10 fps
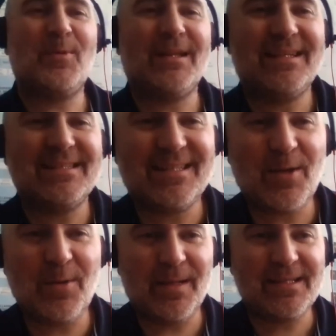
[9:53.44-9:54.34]
well, it's a
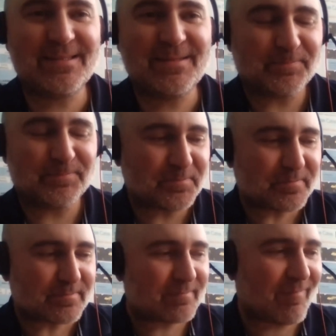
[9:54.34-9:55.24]
complex
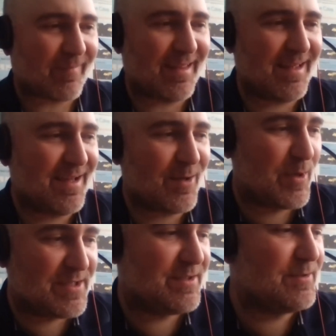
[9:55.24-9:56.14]
uh,
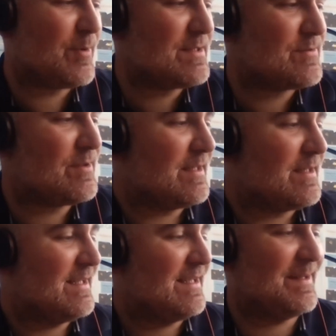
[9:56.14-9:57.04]
question to answer
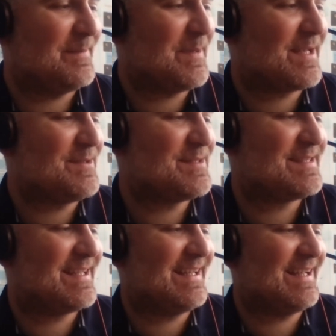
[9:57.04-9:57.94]
uh,
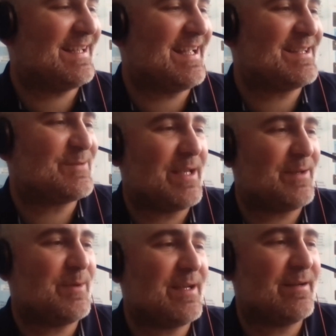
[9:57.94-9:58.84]
because uh, yes
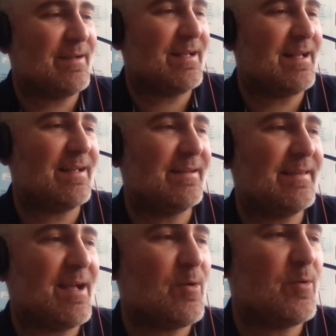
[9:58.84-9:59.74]
we, we are uh,
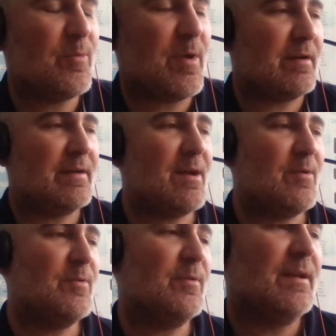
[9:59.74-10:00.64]
now we are
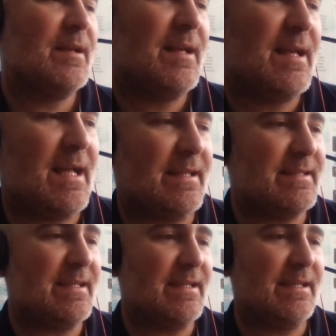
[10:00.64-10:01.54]
now
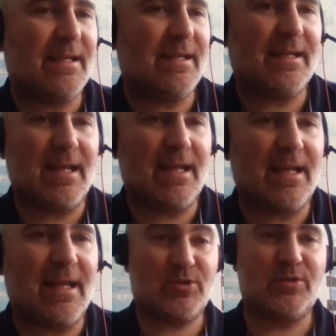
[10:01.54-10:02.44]
at the
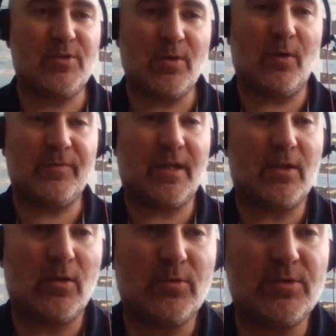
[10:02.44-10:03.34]
edge of
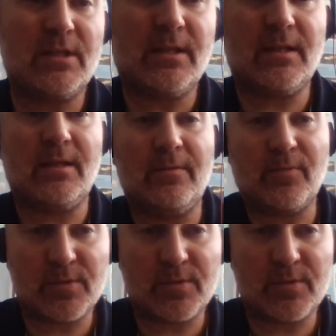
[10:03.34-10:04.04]
technology uh,